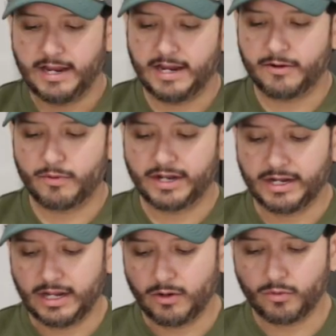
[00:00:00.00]
And right
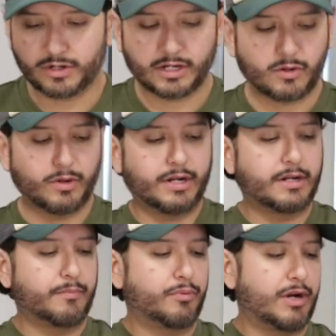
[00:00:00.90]
now we're gonna go ahead
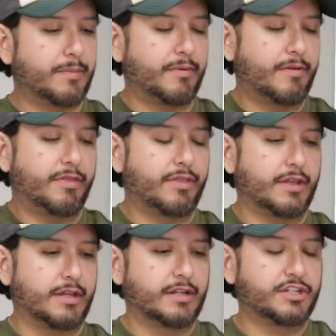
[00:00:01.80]
and prep
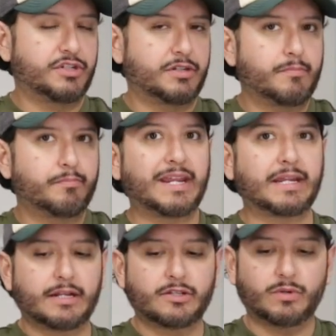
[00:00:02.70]
the
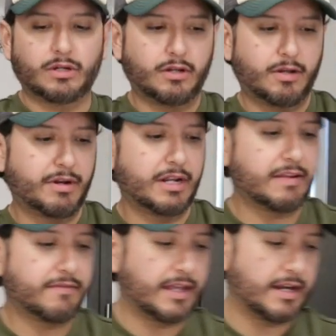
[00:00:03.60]
bacon as well. I'm gonna
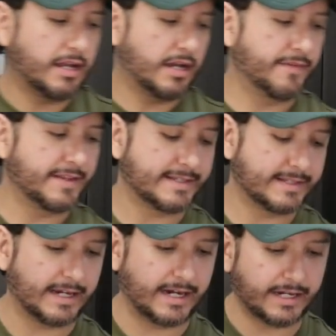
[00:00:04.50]
leave that on the
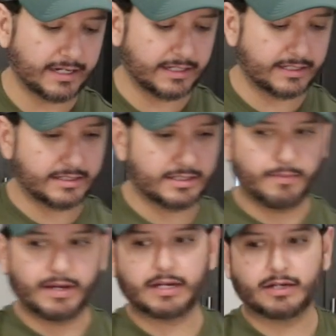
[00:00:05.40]
side because the
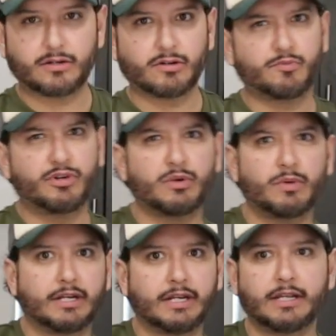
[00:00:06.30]
bacon cooks pretty
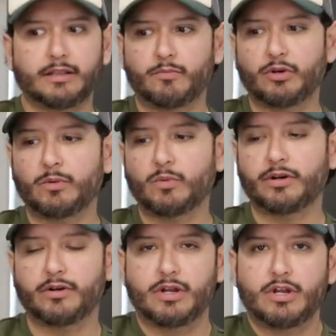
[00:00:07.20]
quickly in the boiling
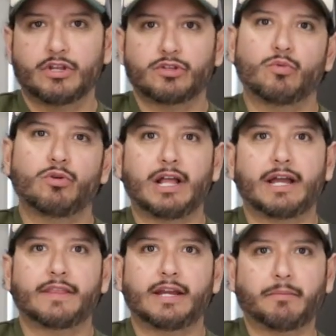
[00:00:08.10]
water. So we'll
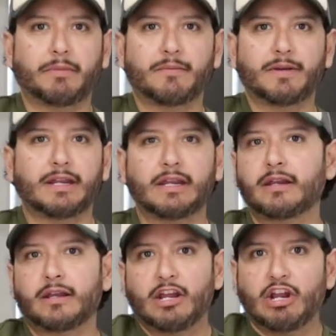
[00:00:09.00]
add that
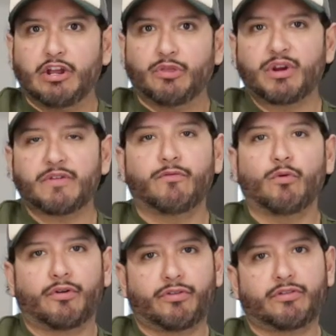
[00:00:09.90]
maybe
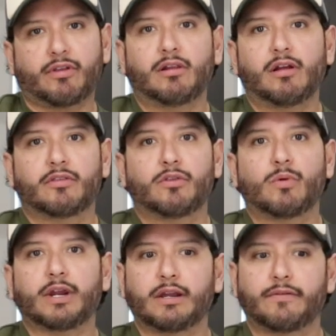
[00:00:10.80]
3/4 along the
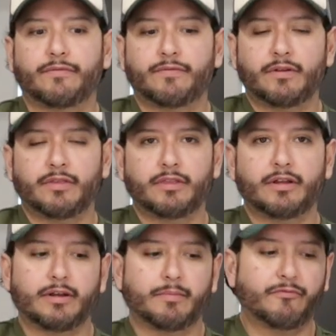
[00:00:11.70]
way of
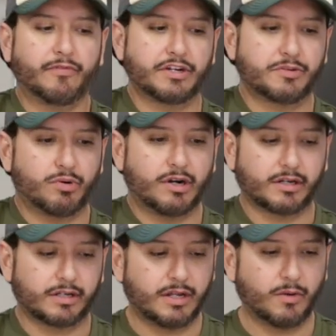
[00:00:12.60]
the finished
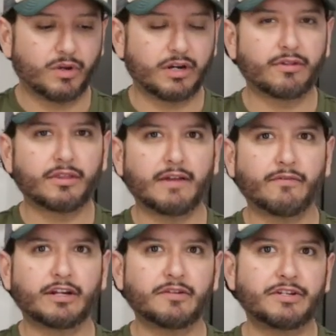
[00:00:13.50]
product. One other thing I
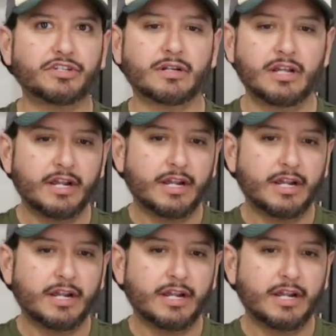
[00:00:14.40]
forgot to mention,